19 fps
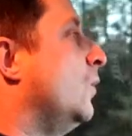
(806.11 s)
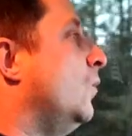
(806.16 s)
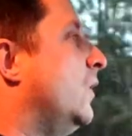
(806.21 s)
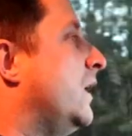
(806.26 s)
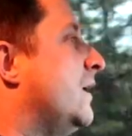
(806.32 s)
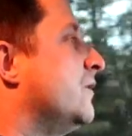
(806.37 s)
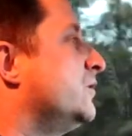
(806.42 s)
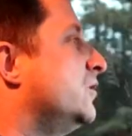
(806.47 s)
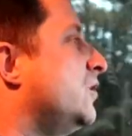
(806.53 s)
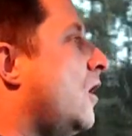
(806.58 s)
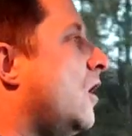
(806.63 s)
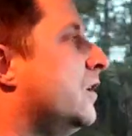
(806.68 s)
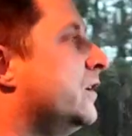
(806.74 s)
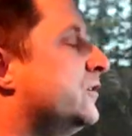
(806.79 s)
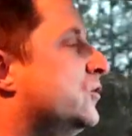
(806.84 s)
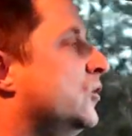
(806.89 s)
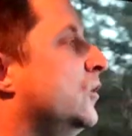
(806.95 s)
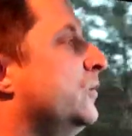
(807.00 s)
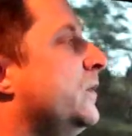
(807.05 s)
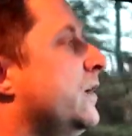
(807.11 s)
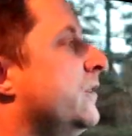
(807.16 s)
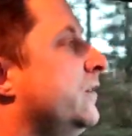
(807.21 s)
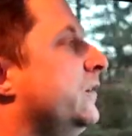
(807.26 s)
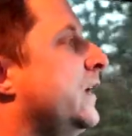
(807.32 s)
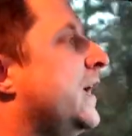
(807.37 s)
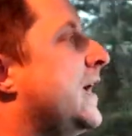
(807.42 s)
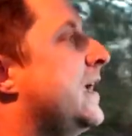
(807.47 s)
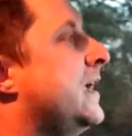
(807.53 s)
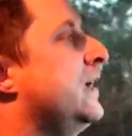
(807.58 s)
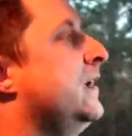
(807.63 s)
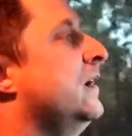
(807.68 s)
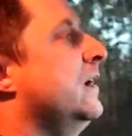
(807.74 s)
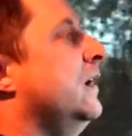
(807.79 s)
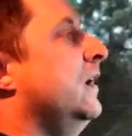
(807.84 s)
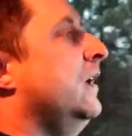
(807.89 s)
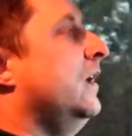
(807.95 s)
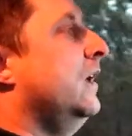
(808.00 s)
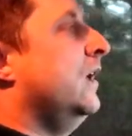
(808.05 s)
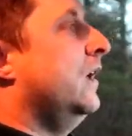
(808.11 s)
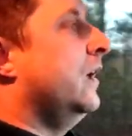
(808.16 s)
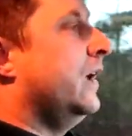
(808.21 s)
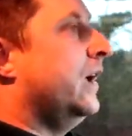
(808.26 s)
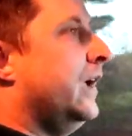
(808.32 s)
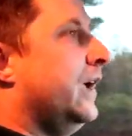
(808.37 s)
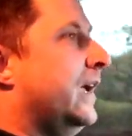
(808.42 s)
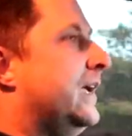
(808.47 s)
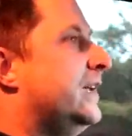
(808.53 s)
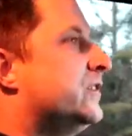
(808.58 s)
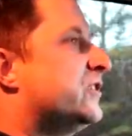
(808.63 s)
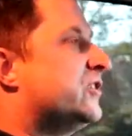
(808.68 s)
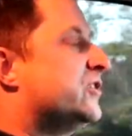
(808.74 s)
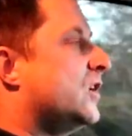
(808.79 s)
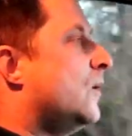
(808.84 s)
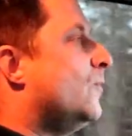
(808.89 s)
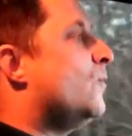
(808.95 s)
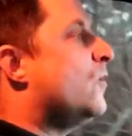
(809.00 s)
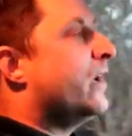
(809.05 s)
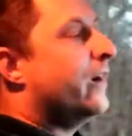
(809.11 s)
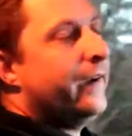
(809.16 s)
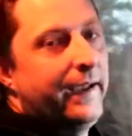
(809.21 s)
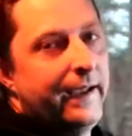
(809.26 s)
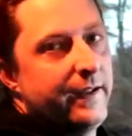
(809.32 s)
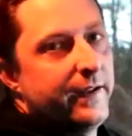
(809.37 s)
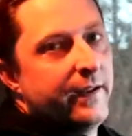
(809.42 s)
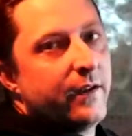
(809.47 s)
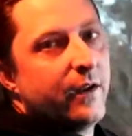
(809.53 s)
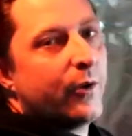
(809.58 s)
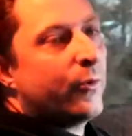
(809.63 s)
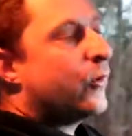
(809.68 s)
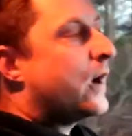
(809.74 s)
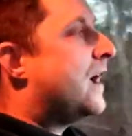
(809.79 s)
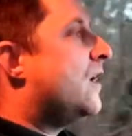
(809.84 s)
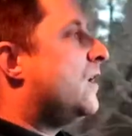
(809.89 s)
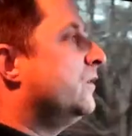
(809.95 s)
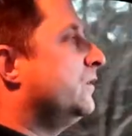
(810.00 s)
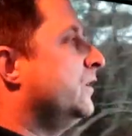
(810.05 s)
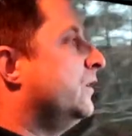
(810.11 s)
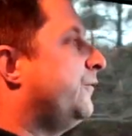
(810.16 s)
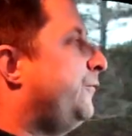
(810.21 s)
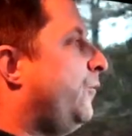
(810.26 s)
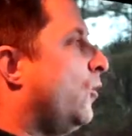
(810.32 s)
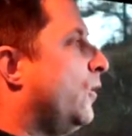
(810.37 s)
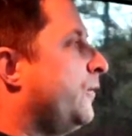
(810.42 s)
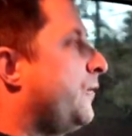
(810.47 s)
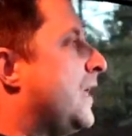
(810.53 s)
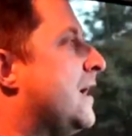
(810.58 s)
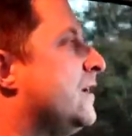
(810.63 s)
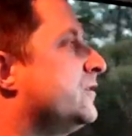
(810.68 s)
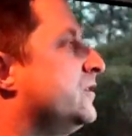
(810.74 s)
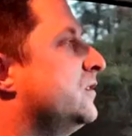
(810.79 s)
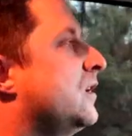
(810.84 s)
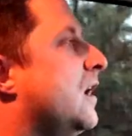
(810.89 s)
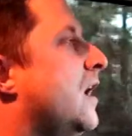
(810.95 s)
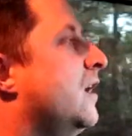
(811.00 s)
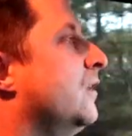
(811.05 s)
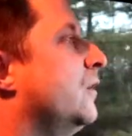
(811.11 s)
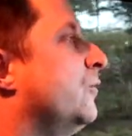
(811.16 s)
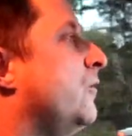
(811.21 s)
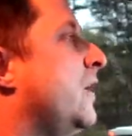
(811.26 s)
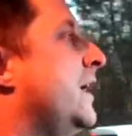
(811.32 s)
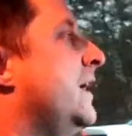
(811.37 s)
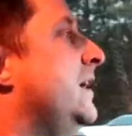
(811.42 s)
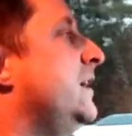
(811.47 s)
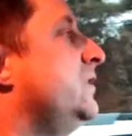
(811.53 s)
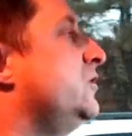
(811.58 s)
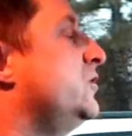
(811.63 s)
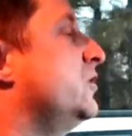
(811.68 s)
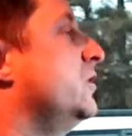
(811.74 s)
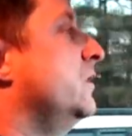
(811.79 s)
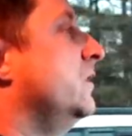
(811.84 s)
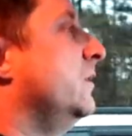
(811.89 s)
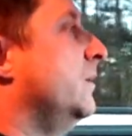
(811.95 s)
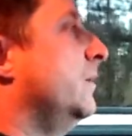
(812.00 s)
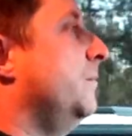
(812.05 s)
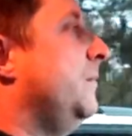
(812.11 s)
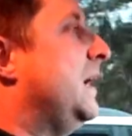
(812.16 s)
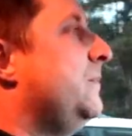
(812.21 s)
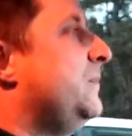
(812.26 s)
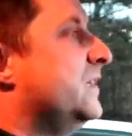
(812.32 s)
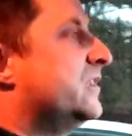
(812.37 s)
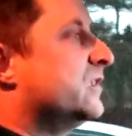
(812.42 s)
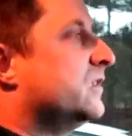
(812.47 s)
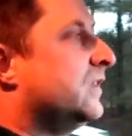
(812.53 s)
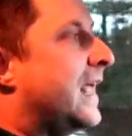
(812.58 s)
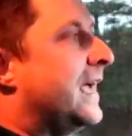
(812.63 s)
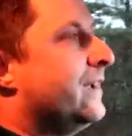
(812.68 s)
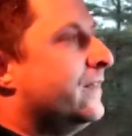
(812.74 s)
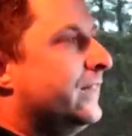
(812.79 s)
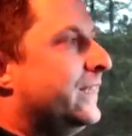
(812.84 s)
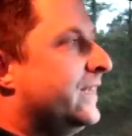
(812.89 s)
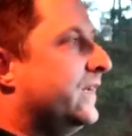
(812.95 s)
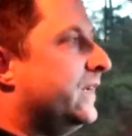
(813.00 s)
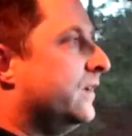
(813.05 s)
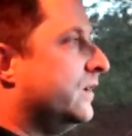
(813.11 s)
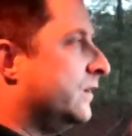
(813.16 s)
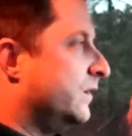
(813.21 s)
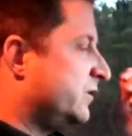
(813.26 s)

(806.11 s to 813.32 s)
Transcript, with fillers: When I was talking to him the other day, he's somewhere in it around the $4,000 range, maybe slightly